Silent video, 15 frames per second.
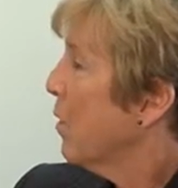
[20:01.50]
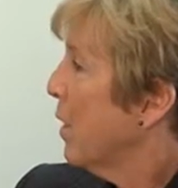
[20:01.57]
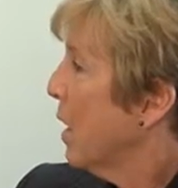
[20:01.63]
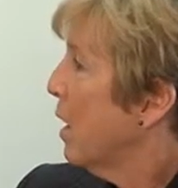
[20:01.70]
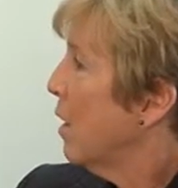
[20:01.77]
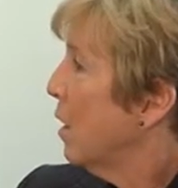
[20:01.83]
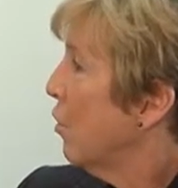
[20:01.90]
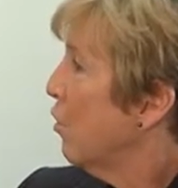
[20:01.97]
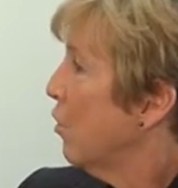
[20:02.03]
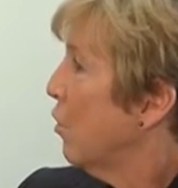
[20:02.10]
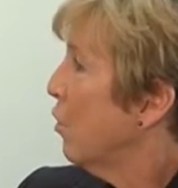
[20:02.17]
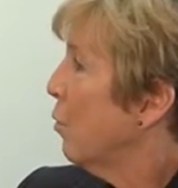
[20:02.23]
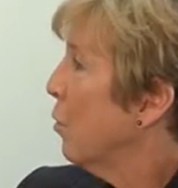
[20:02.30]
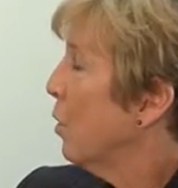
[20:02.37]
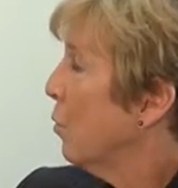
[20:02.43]
they need to
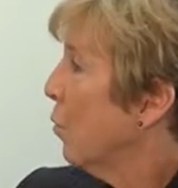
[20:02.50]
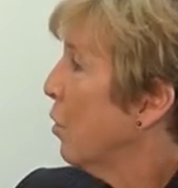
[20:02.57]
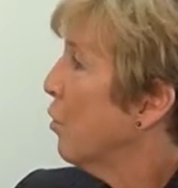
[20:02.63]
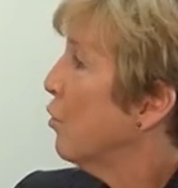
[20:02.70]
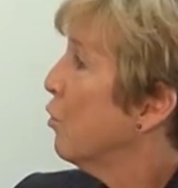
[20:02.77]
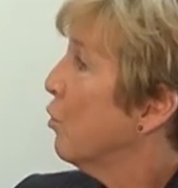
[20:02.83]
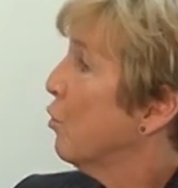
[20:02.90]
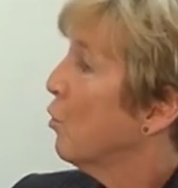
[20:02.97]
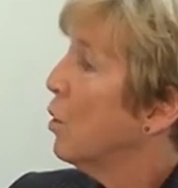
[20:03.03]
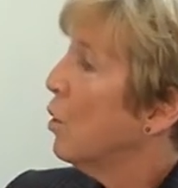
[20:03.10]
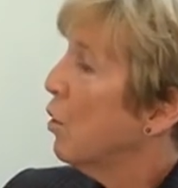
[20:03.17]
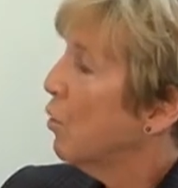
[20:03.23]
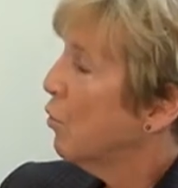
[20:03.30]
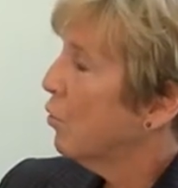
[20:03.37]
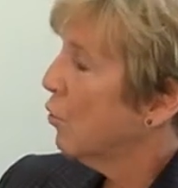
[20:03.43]
do in order to
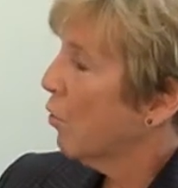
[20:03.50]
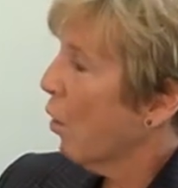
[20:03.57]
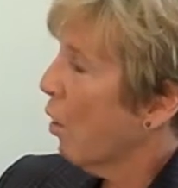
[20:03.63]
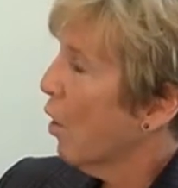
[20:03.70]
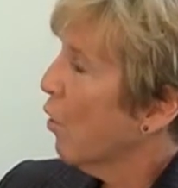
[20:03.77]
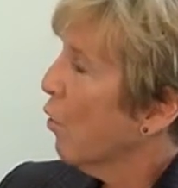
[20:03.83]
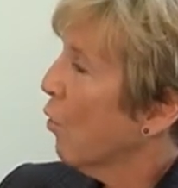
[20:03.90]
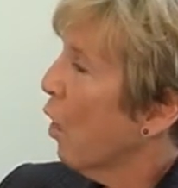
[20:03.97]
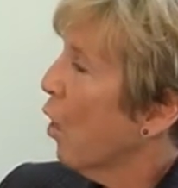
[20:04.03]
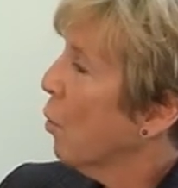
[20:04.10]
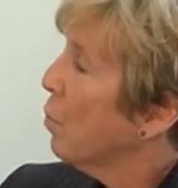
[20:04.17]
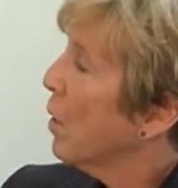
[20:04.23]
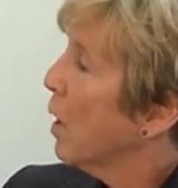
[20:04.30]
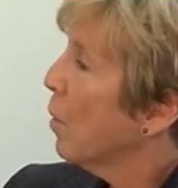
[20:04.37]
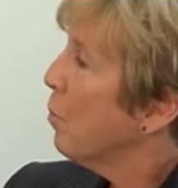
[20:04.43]
start or
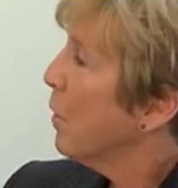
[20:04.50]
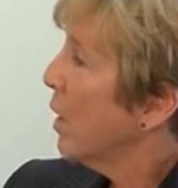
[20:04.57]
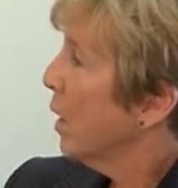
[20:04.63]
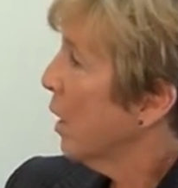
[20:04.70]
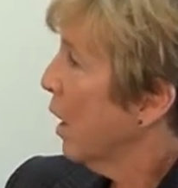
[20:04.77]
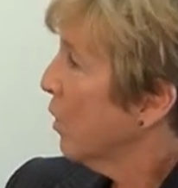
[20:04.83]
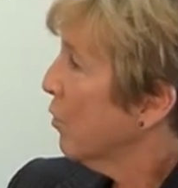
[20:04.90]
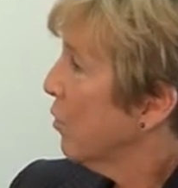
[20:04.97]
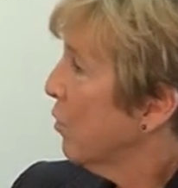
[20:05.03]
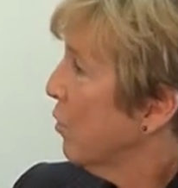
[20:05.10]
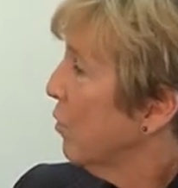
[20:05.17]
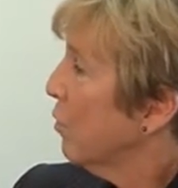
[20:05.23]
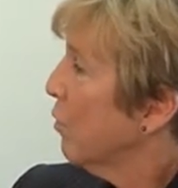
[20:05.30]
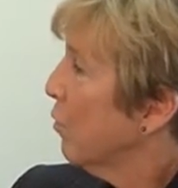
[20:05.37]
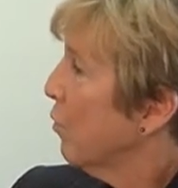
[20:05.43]
open up the
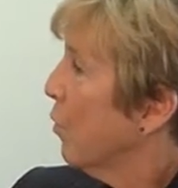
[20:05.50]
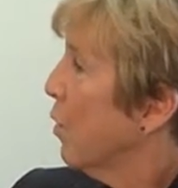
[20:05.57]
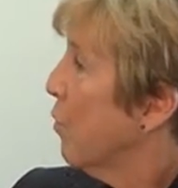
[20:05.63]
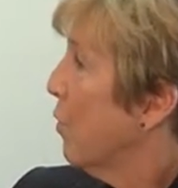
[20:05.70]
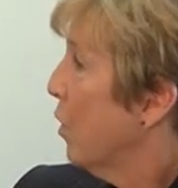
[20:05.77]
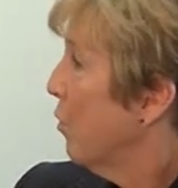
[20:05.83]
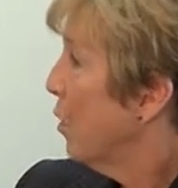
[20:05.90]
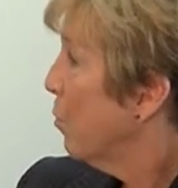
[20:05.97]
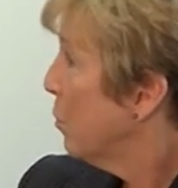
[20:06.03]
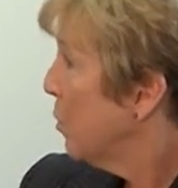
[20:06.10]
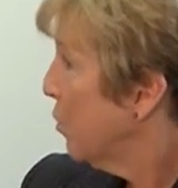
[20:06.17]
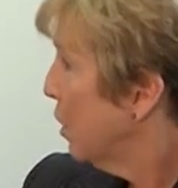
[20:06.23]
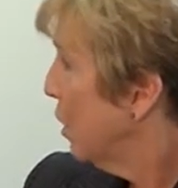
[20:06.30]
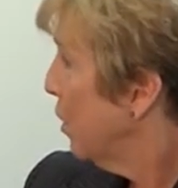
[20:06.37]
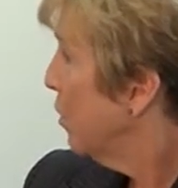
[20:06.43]
elections for the voting
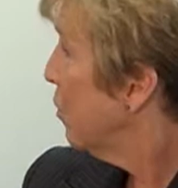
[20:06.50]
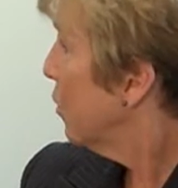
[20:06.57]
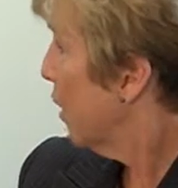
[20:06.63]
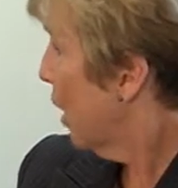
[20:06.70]
machines.